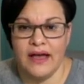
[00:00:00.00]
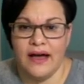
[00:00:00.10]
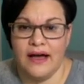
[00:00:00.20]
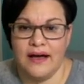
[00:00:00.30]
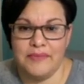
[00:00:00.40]

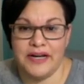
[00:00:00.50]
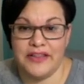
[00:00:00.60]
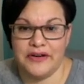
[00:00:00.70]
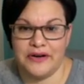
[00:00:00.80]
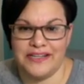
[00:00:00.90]

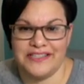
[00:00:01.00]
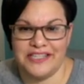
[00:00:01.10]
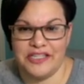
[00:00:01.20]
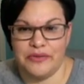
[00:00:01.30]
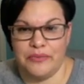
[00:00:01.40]
Another
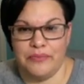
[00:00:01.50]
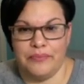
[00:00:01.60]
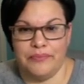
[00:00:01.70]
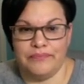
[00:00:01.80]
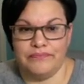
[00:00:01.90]
cross-stitch
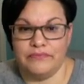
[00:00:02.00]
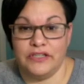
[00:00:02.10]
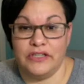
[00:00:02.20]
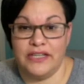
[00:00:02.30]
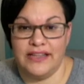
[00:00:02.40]

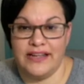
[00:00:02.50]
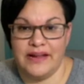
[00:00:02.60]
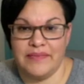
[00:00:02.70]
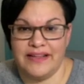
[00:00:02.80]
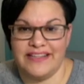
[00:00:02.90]
goodie that I
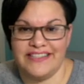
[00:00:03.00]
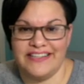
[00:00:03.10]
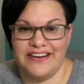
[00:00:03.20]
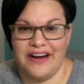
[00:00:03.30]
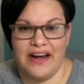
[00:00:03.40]
made this
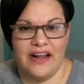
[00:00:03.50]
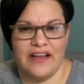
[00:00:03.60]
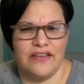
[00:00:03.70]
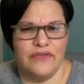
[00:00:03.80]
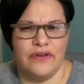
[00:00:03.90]
year, and
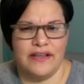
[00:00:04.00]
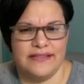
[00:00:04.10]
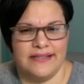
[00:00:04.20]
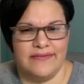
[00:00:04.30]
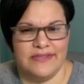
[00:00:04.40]
you guys
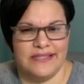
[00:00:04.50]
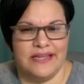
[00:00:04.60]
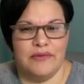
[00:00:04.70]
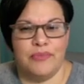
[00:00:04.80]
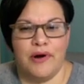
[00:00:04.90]
have
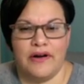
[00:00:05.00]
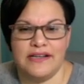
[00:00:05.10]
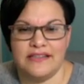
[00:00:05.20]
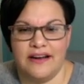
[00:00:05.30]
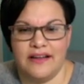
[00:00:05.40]
seen
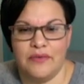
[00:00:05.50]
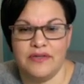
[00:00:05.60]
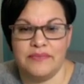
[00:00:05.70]
progress on it, was